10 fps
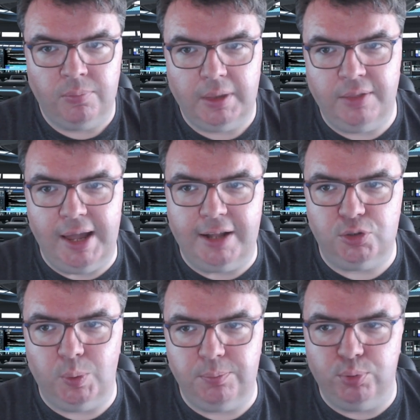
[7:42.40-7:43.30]
and
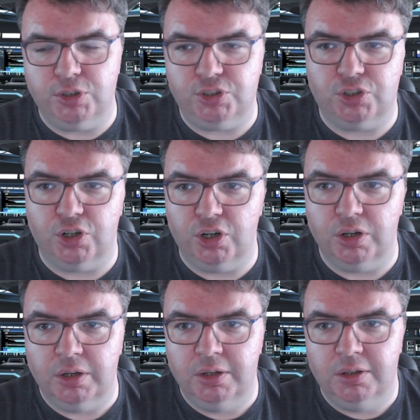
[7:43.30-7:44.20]
that's what pushes
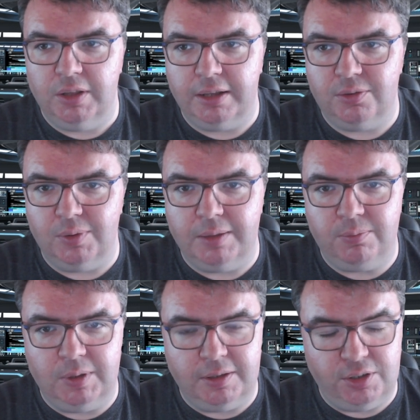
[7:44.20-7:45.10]
her, like,
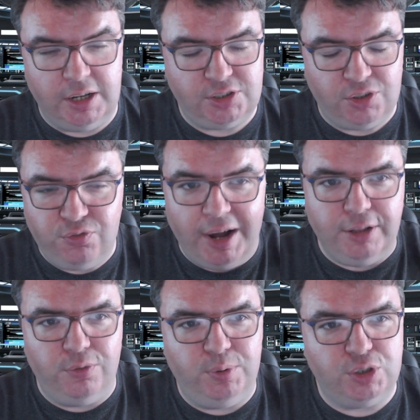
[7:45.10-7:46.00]
that, that's the
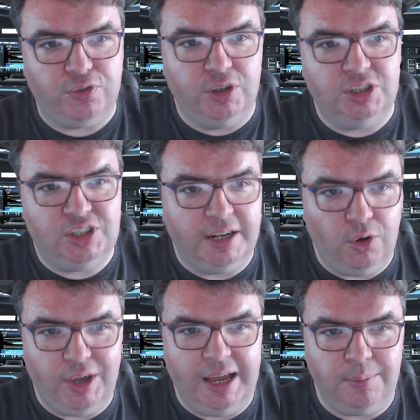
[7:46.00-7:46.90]
final push for her to decide,
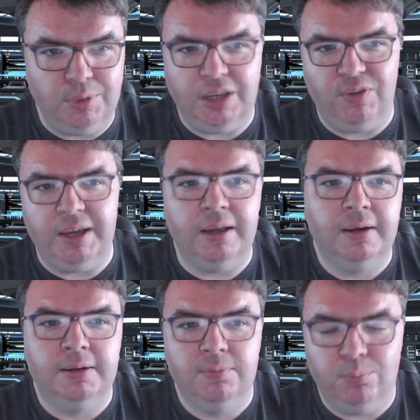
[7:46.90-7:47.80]
okay, I'm leaving
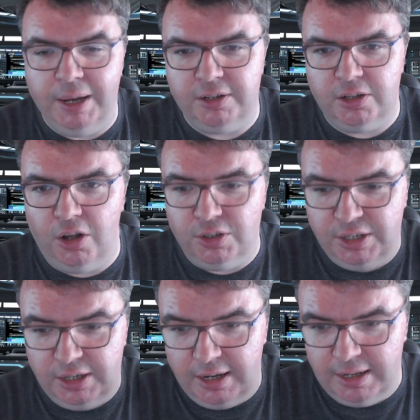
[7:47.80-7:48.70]
Beta
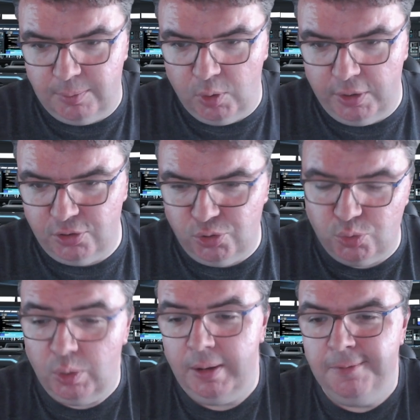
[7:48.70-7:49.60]
Colony and I'm going
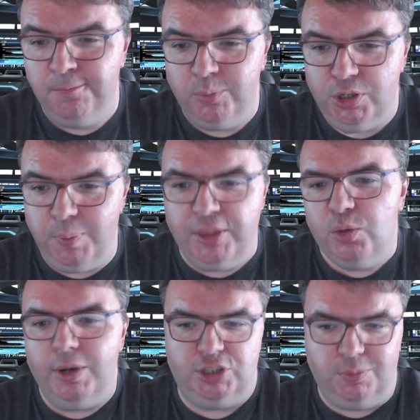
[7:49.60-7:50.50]
to spend
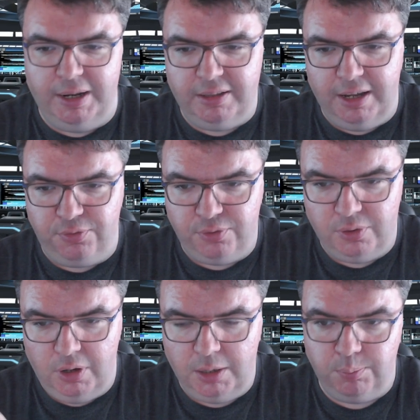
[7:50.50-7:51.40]
the rest of my life
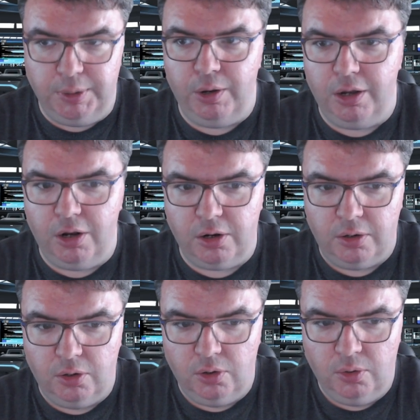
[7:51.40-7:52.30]
on Barrayar
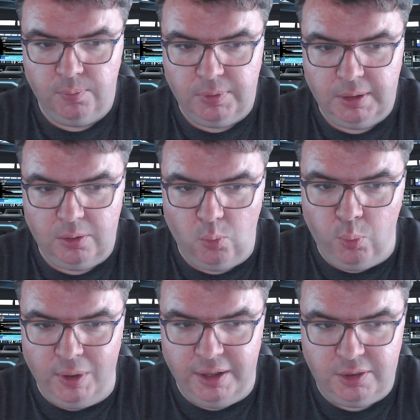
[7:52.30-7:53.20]

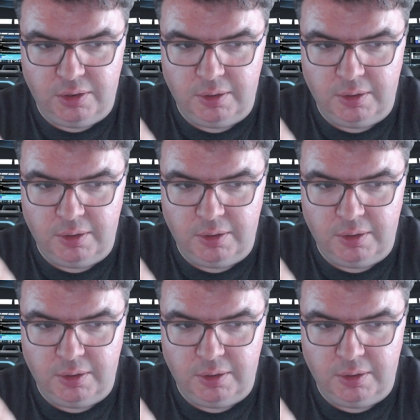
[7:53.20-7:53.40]
with